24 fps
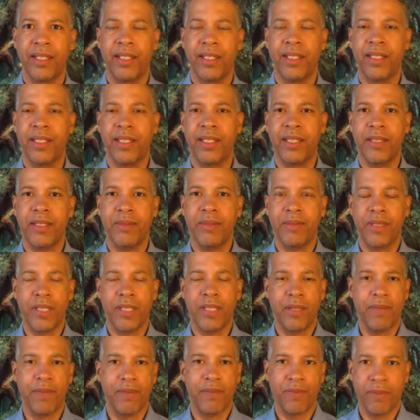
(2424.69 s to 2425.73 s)
It comes
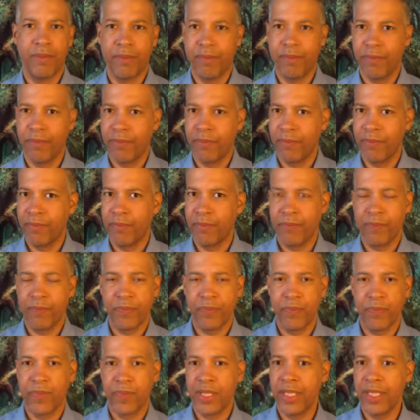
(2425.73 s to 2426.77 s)
up from
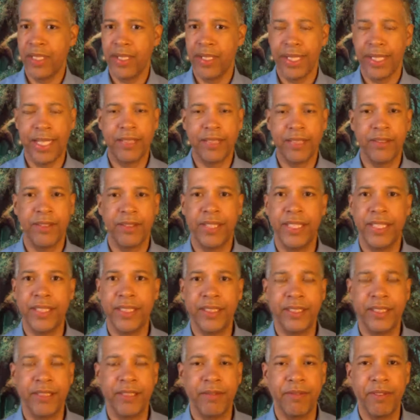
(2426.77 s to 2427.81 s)

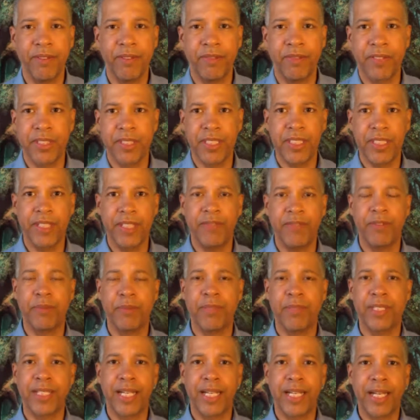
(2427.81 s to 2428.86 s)
indoctrination that we've received from
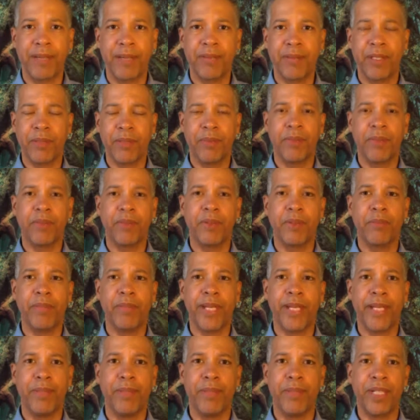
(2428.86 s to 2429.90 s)
the time that we were
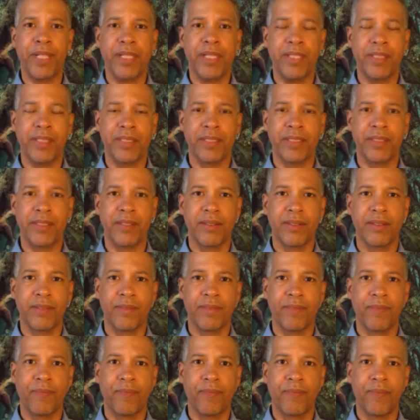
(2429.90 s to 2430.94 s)
babies
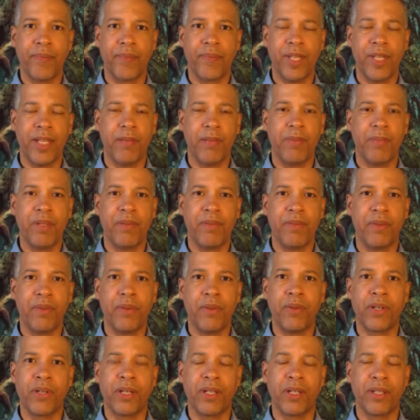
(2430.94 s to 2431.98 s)
and
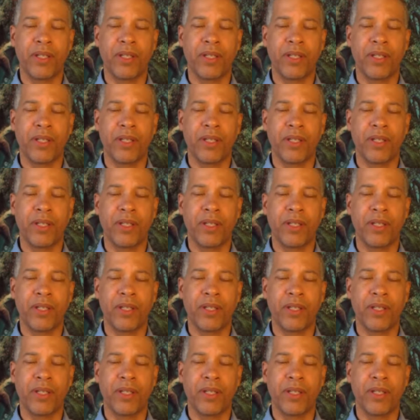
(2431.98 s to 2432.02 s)
before.